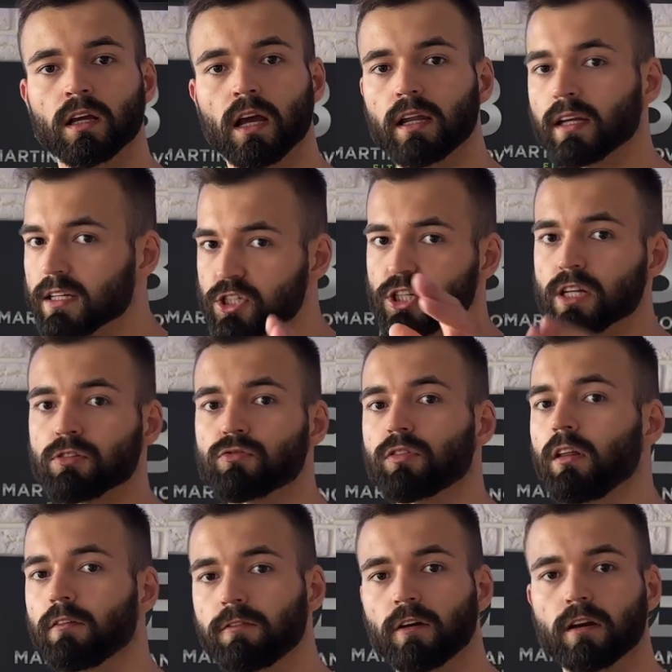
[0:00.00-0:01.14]
And it can change
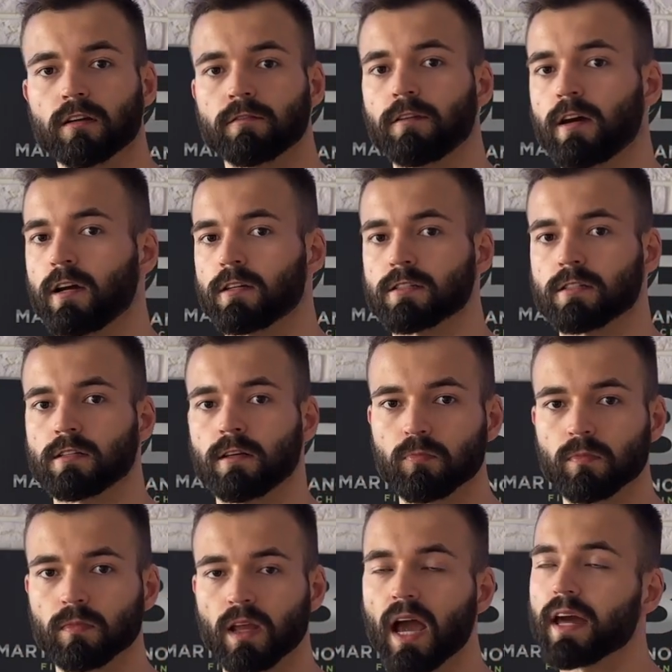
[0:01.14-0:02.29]
really fucking fast.
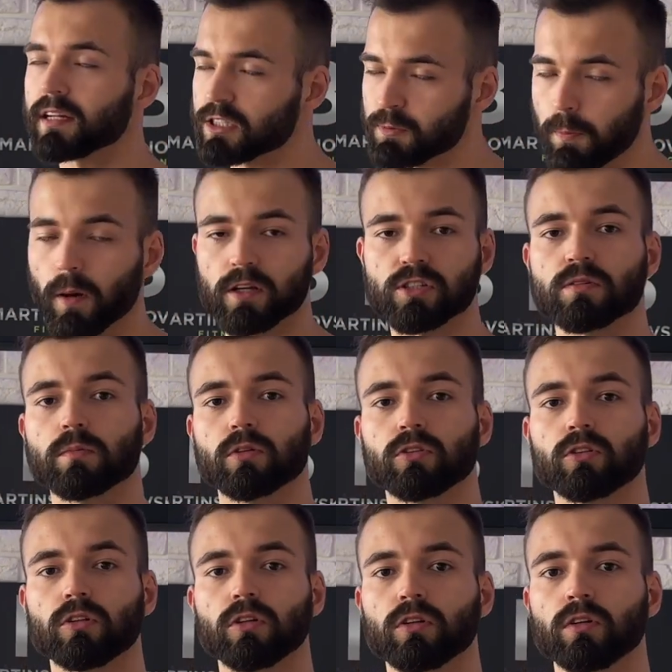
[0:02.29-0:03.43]
And it's possible
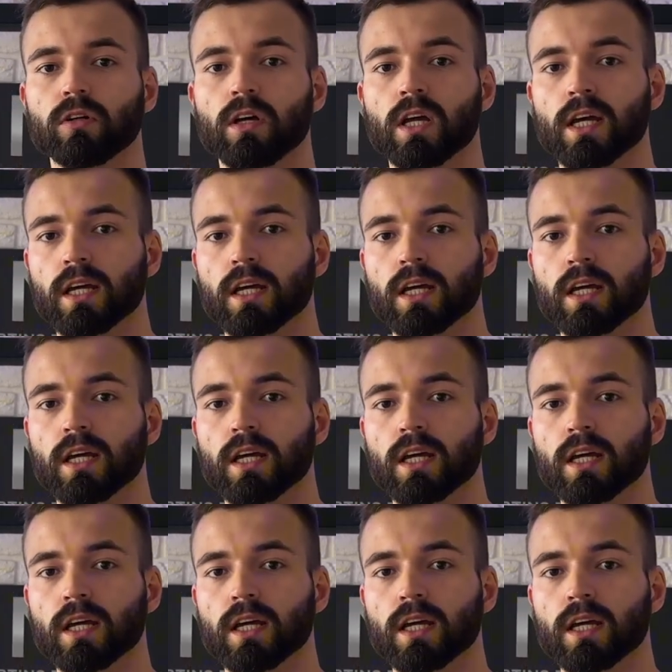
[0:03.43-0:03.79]
to do.